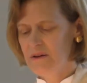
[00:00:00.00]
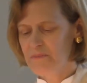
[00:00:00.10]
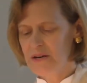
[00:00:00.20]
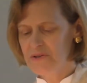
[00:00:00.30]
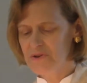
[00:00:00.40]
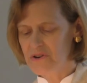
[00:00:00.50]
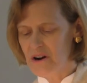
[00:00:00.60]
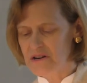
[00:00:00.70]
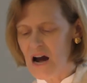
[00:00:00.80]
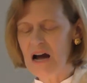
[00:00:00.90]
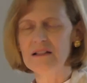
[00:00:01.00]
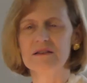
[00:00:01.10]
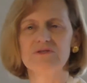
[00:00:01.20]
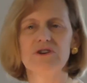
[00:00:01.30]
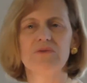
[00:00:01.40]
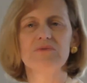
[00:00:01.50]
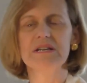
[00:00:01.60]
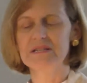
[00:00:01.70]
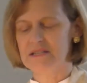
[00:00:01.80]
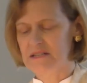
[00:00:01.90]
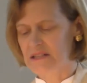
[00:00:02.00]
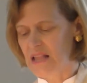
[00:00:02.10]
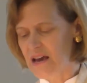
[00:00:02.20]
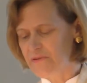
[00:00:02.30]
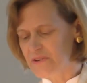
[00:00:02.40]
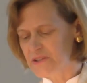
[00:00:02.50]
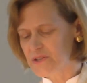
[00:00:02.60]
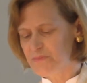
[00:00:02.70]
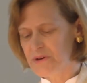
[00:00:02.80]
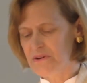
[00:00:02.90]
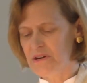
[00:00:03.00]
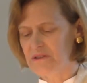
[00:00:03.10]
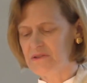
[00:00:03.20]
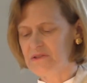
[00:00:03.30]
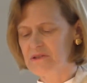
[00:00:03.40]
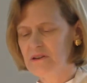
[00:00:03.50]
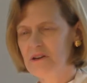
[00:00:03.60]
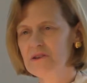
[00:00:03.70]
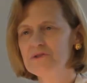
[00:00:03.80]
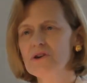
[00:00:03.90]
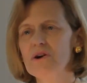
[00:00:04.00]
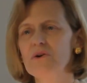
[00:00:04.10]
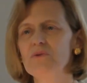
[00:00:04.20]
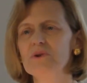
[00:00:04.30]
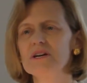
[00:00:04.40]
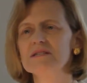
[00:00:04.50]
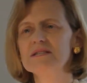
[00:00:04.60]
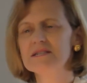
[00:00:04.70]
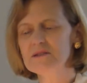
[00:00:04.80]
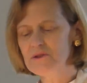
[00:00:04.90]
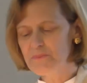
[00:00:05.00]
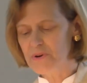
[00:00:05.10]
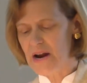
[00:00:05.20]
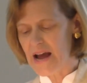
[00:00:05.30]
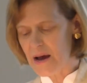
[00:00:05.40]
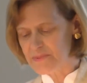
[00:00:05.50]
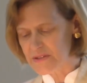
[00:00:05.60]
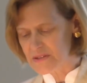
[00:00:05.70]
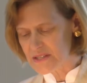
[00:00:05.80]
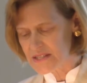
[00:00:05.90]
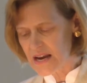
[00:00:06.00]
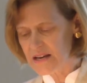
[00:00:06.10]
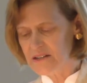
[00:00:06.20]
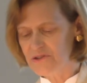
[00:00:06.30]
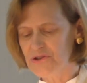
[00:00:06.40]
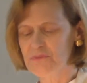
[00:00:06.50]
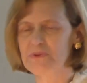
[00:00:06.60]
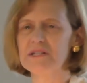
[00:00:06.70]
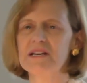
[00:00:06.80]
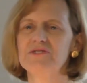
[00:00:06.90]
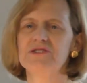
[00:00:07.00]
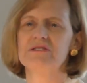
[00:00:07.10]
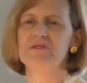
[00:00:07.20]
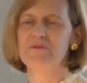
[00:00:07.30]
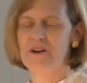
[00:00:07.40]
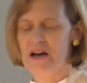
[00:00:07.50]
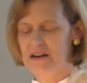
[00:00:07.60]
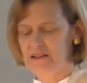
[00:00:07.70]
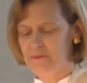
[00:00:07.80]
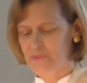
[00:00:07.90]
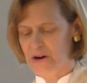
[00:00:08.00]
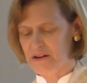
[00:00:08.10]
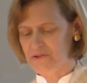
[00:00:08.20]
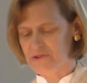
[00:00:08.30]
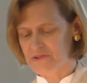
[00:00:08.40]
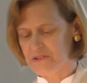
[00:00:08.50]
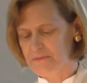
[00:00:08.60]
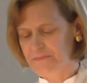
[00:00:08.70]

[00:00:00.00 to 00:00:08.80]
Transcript: based on our knowledge, our reason, and life experience. So consider perhaps this second interpretation of the vine and the branches.